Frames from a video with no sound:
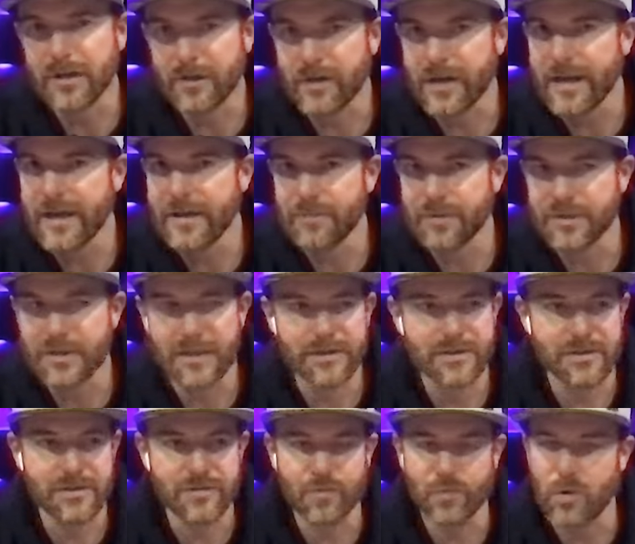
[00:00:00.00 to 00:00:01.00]
great but they
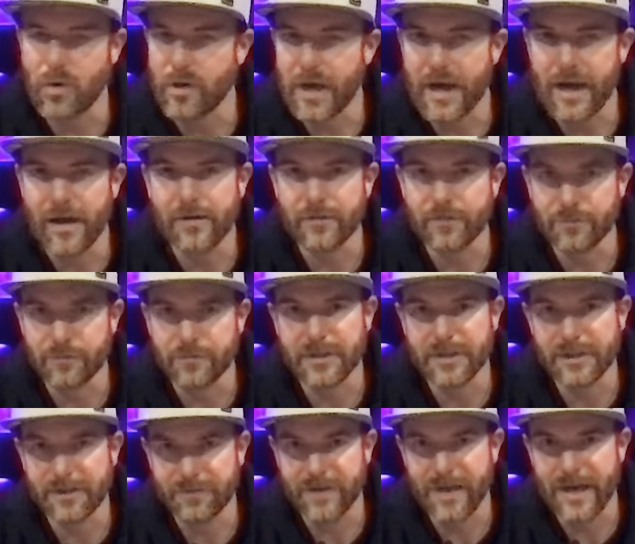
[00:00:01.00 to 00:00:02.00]
just wore out
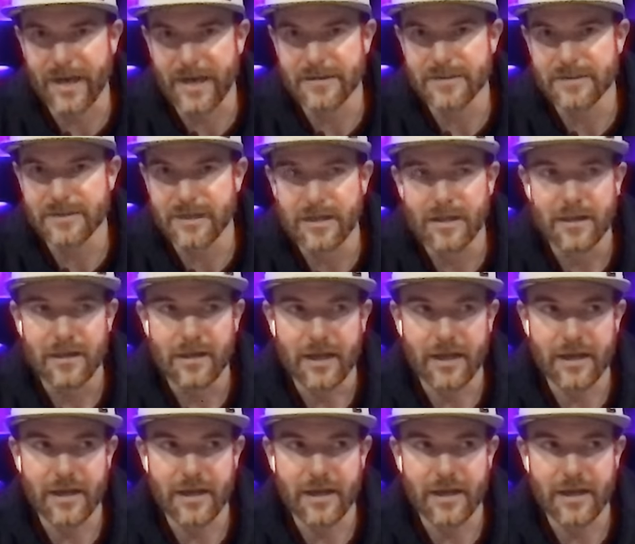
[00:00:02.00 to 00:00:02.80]
really fast mm.